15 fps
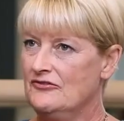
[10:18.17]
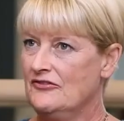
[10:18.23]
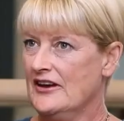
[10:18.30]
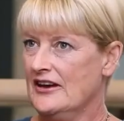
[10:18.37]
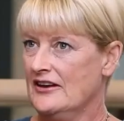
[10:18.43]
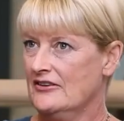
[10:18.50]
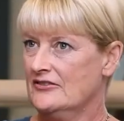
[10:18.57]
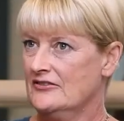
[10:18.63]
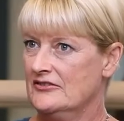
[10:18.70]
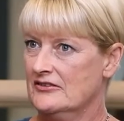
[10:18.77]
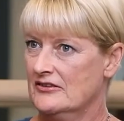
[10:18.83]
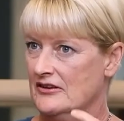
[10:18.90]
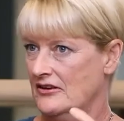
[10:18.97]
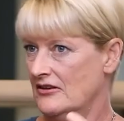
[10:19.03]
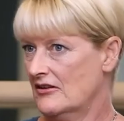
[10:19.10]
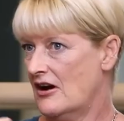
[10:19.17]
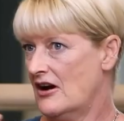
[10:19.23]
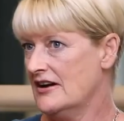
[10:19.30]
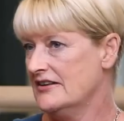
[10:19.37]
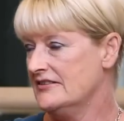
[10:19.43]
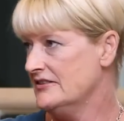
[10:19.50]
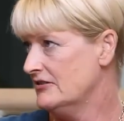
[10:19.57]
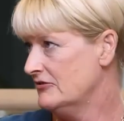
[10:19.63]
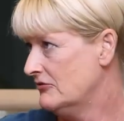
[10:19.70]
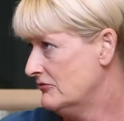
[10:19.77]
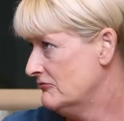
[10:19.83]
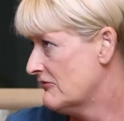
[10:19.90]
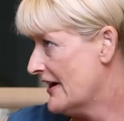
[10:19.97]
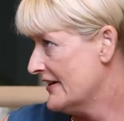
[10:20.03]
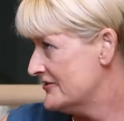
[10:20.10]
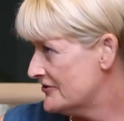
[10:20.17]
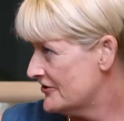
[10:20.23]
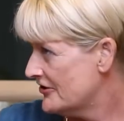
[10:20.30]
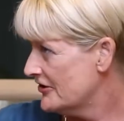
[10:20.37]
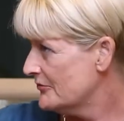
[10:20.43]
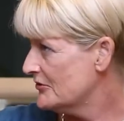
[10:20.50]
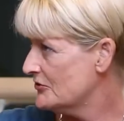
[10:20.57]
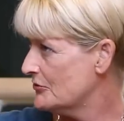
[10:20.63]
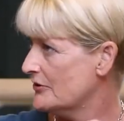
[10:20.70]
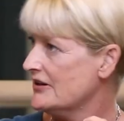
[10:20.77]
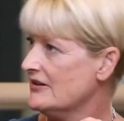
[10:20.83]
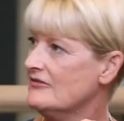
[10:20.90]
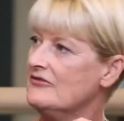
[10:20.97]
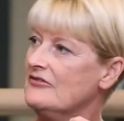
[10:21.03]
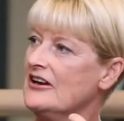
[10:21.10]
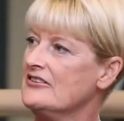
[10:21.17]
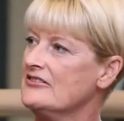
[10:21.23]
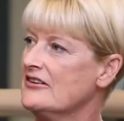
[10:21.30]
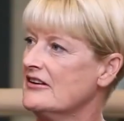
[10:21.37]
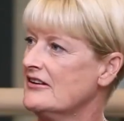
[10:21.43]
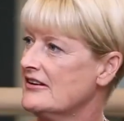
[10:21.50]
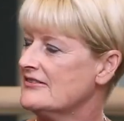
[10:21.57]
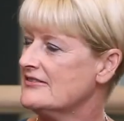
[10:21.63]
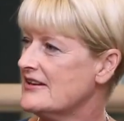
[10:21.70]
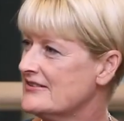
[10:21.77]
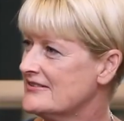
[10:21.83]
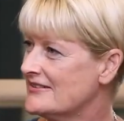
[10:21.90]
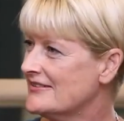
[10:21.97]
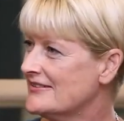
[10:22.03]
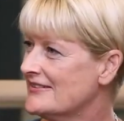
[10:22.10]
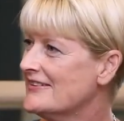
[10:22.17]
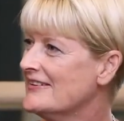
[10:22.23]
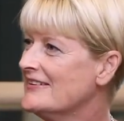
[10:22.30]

found an ideal ratio between flexion and extension?